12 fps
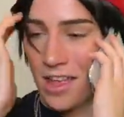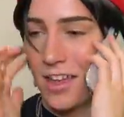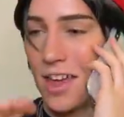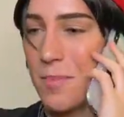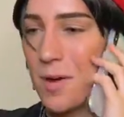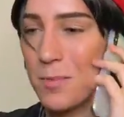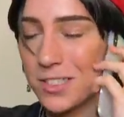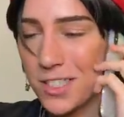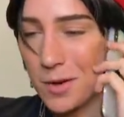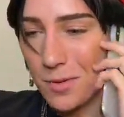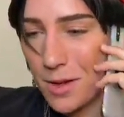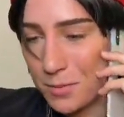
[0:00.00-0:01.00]
Hey babe, what's
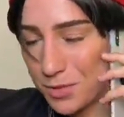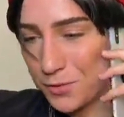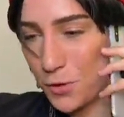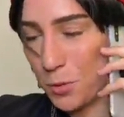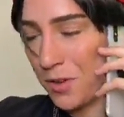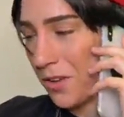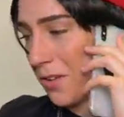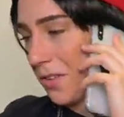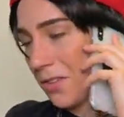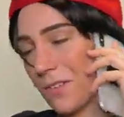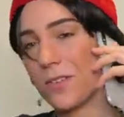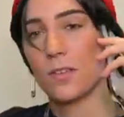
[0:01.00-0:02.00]
up? I'm just filming it.
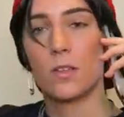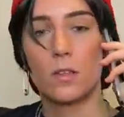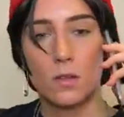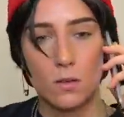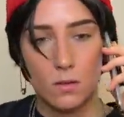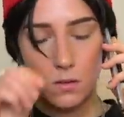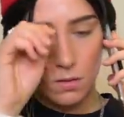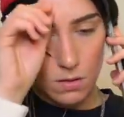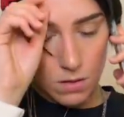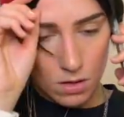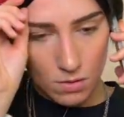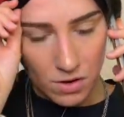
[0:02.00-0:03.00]

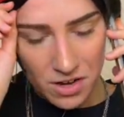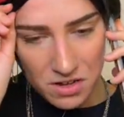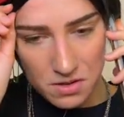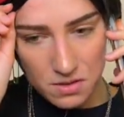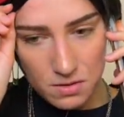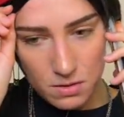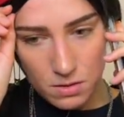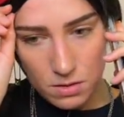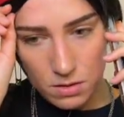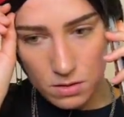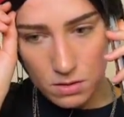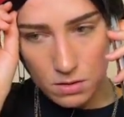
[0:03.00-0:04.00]
What?
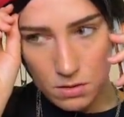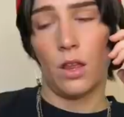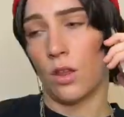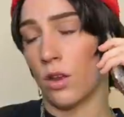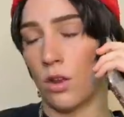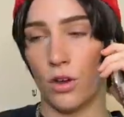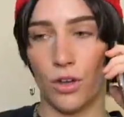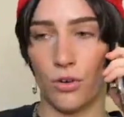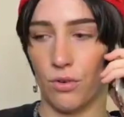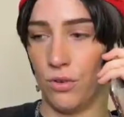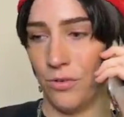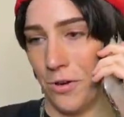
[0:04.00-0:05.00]
Yeah, no,
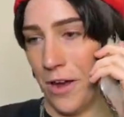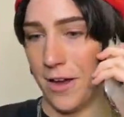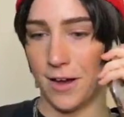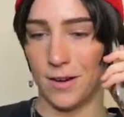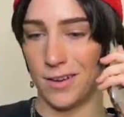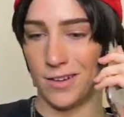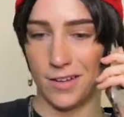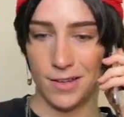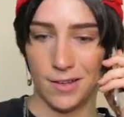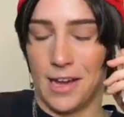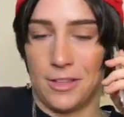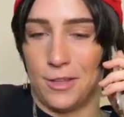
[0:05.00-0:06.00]
you're, you're right. Uh,
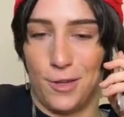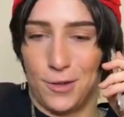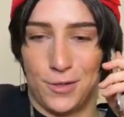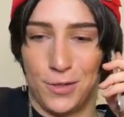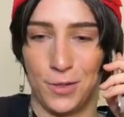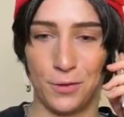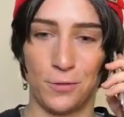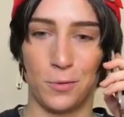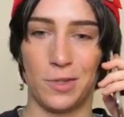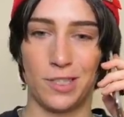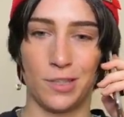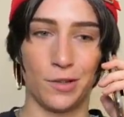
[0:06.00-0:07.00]
I think you're too good for
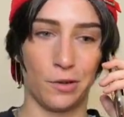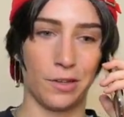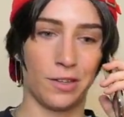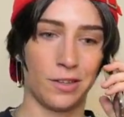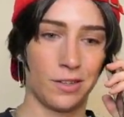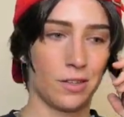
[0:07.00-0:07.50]
me too.